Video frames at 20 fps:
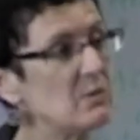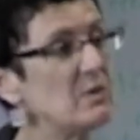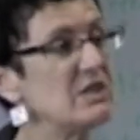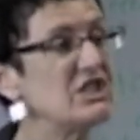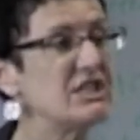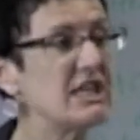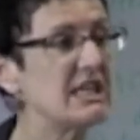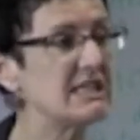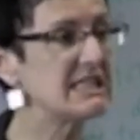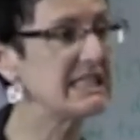
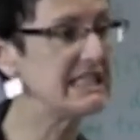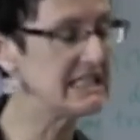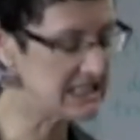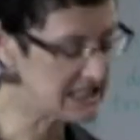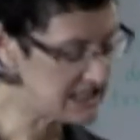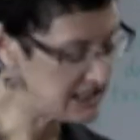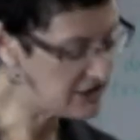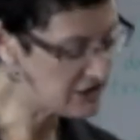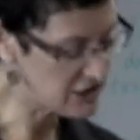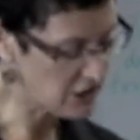which does
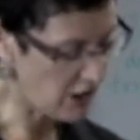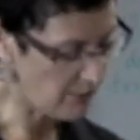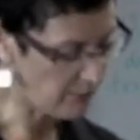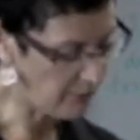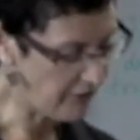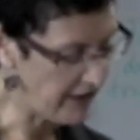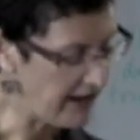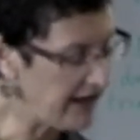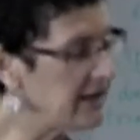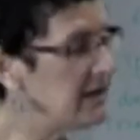continue to
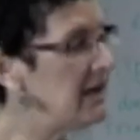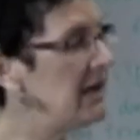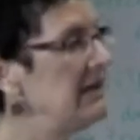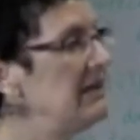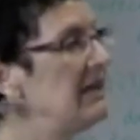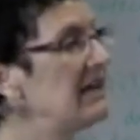operate in